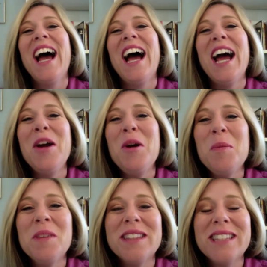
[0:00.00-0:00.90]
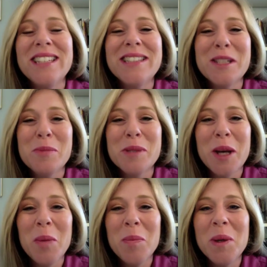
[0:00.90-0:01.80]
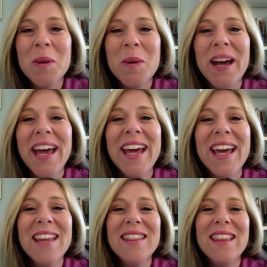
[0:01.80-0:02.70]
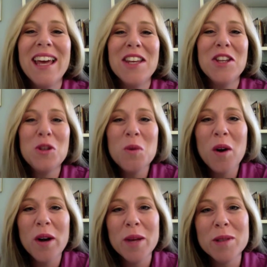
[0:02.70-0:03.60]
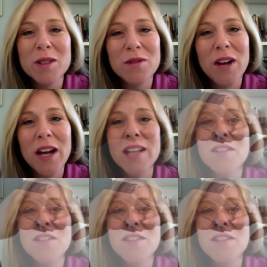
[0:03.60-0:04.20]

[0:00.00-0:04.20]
I hope that these tips help you and that you are able to find